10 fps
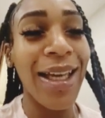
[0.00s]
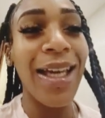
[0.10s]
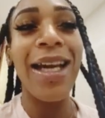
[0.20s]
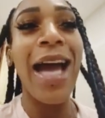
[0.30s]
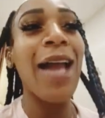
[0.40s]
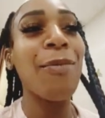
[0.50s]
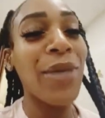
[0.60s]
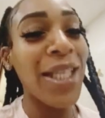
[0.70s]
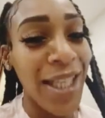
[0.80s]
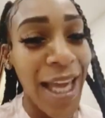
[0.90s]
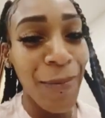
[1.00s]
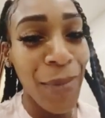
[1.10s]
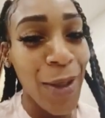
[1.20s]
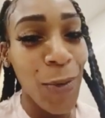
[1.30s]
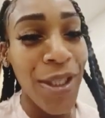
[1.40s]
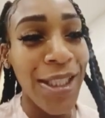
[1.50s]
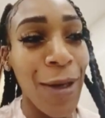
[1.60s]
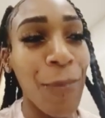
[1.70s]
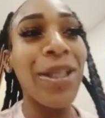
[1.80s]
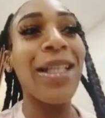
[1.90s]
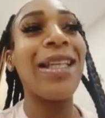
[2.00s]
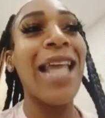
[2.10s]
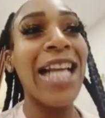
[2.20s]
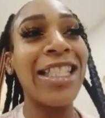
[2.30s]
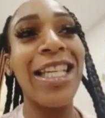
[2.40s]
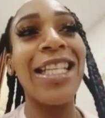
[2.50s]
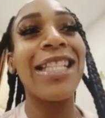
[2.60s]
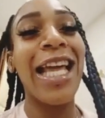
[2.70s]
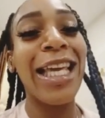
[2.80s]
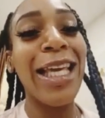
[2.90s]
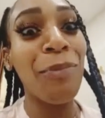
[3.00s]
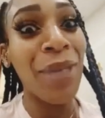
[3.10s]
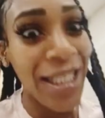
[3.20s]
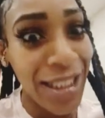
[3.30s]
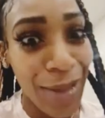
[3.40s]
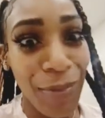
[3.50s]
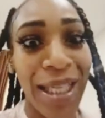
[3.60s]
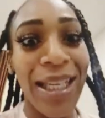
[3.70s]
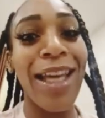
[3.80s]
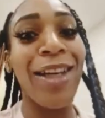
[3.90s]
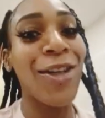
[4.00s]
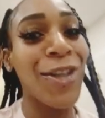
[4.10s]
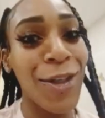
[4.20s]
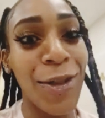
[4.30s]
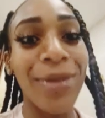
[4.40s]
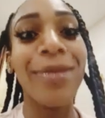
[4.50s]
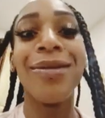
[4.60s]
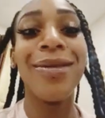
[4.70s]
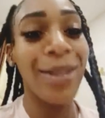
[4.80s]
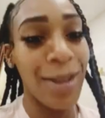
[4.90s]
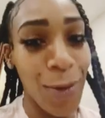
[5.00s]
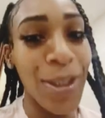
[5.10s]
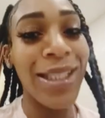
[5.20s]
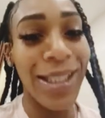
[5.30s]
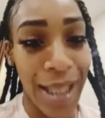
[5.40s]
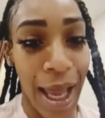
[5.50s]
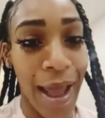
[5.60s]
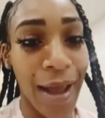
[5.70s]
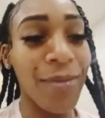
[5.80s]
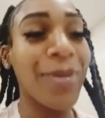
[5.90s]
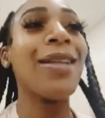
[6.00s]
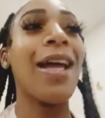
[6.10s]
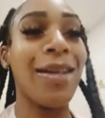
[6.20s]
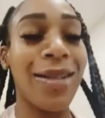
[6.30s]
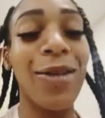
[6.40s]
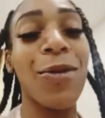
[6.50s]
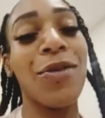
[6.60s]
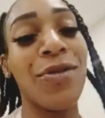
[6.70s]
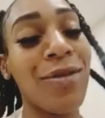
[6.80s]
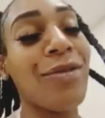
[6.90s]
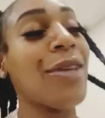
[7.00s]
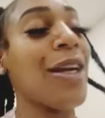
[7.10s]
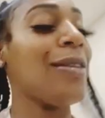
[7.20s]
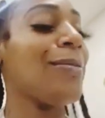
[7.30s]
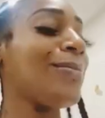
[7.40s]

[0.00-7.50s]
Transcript: God then gave me the wisdom. But last year, it's like, he pinched me like, girl, you need to stop. Like, so, right.